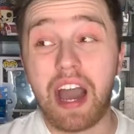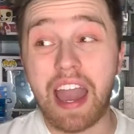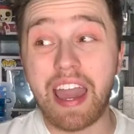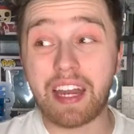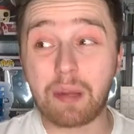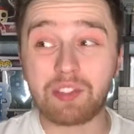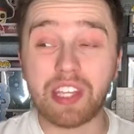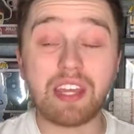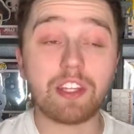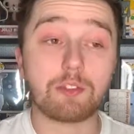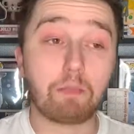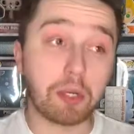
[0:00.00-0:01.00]
And I'm
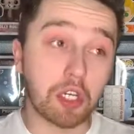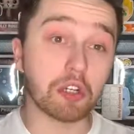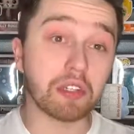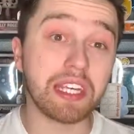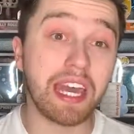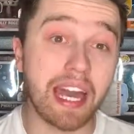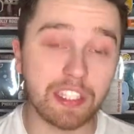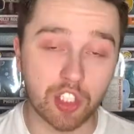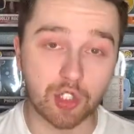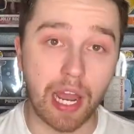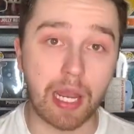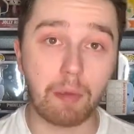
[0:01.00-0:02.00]
saying this purely as a
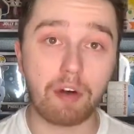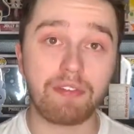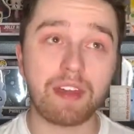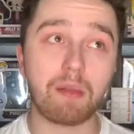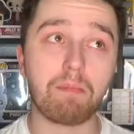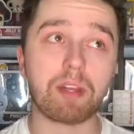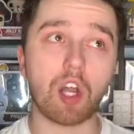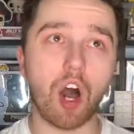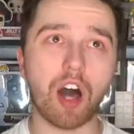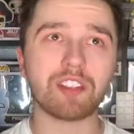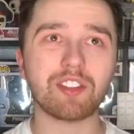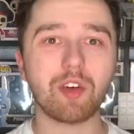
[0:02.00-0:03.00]
Dragon Ball fan, but
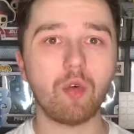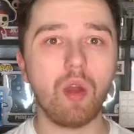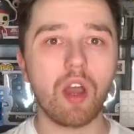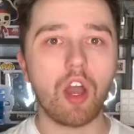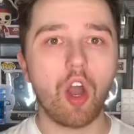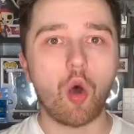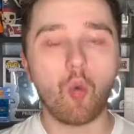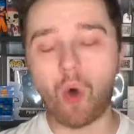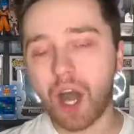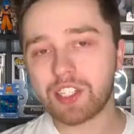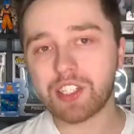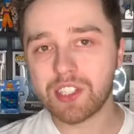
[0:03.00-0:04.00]
also
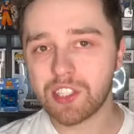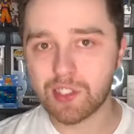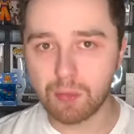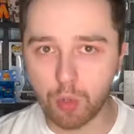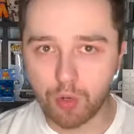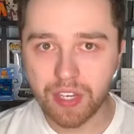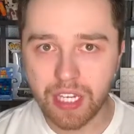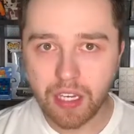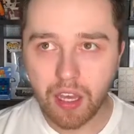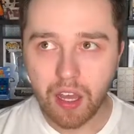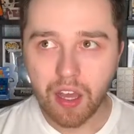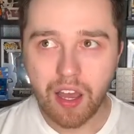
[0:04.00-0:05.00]
watching this
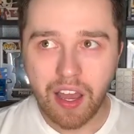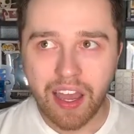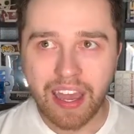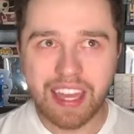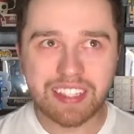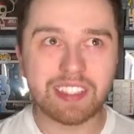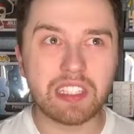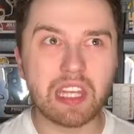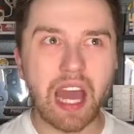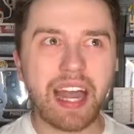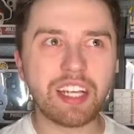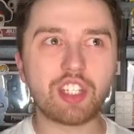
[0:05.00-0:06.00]
movie, it's
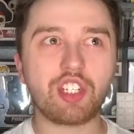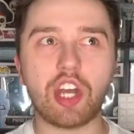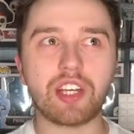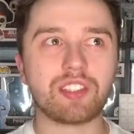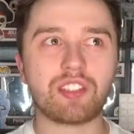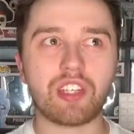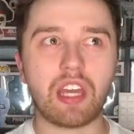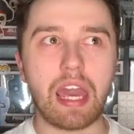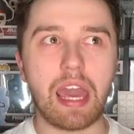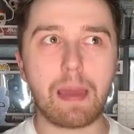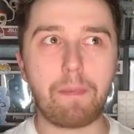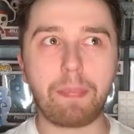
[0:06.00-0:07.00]
not just
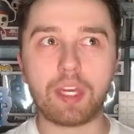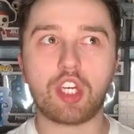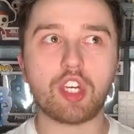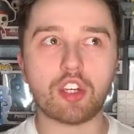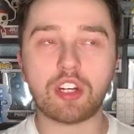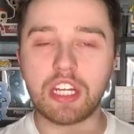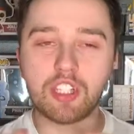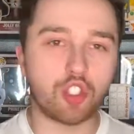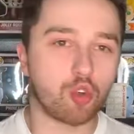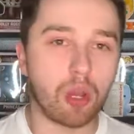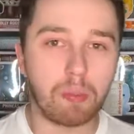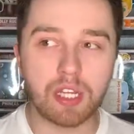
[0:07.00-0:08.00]
a pure
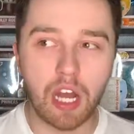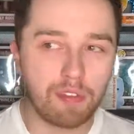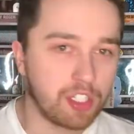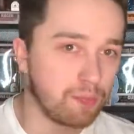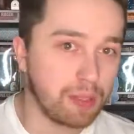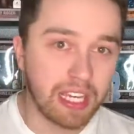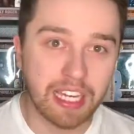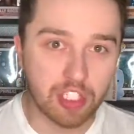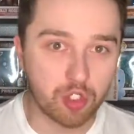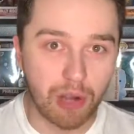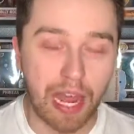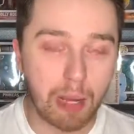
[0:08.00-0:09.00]
enjoyment of it being a
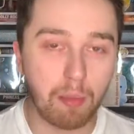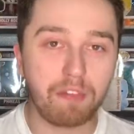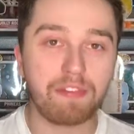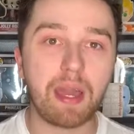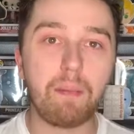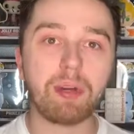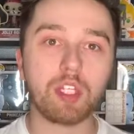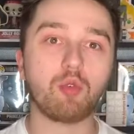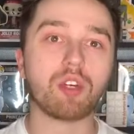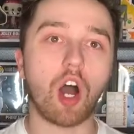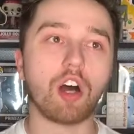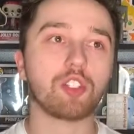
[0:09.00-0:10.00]
Dragon Ball fan, but you
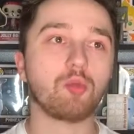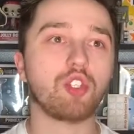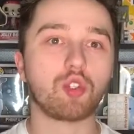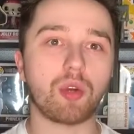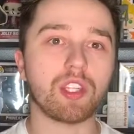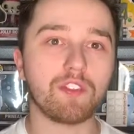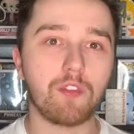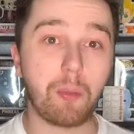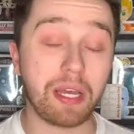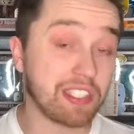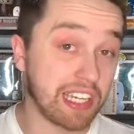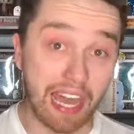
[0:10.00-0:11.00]
can also enjoy this film
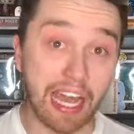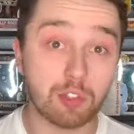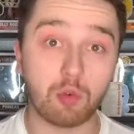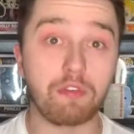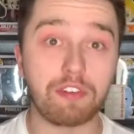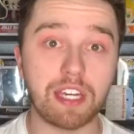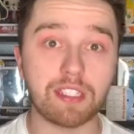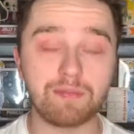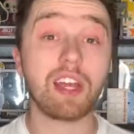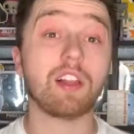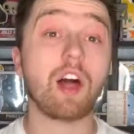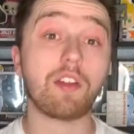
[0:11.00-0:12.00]
as a casual fan. I
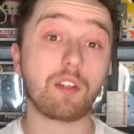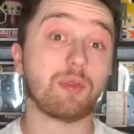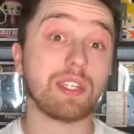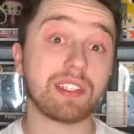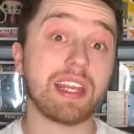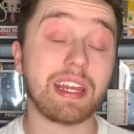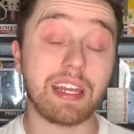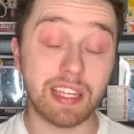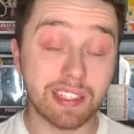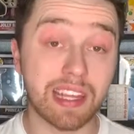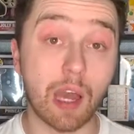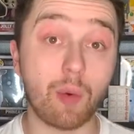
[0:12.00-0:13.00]
think a lot of the reason that it
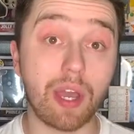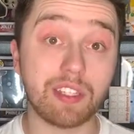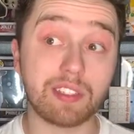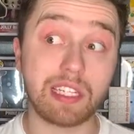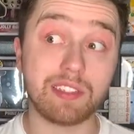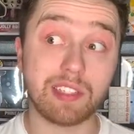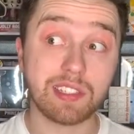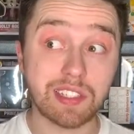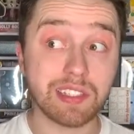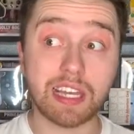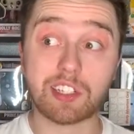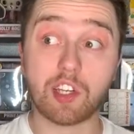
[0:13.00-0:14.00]
is that way is because this
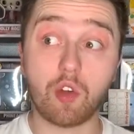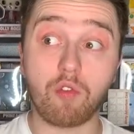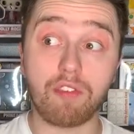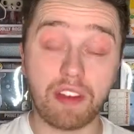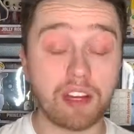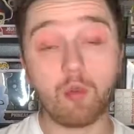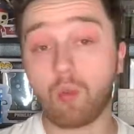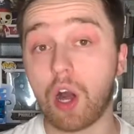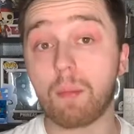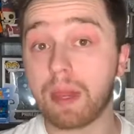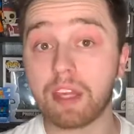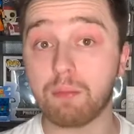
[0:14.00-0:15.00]
is actually a very
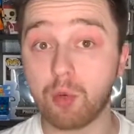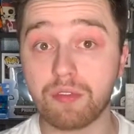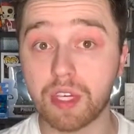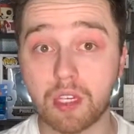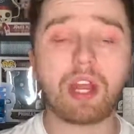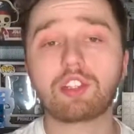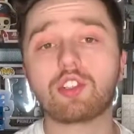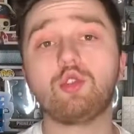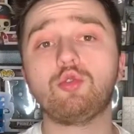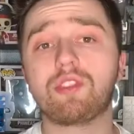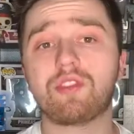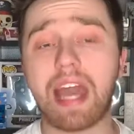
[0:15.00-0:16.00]
well-made movie. The director
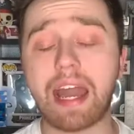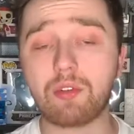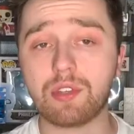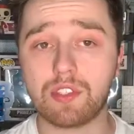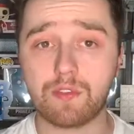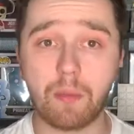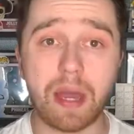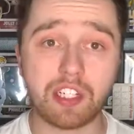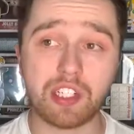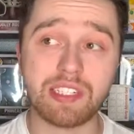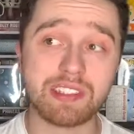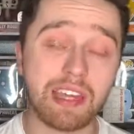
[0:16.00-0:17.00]
who's tackled this film
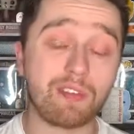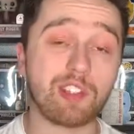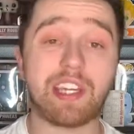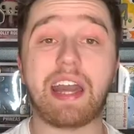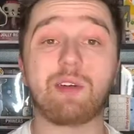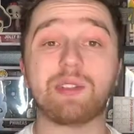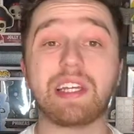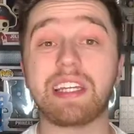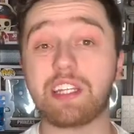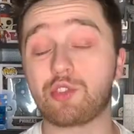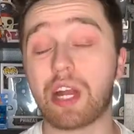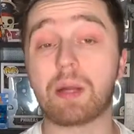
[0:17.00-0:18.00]
actually has never tackled any
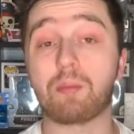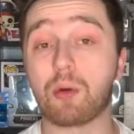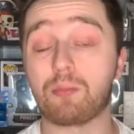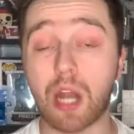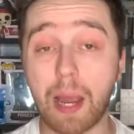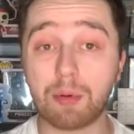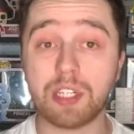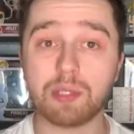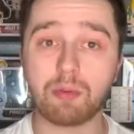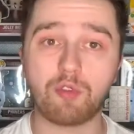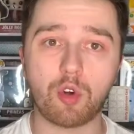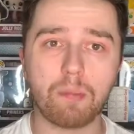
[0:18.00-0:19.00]
Dragon Ball properties
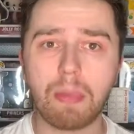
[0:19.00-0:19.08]
before.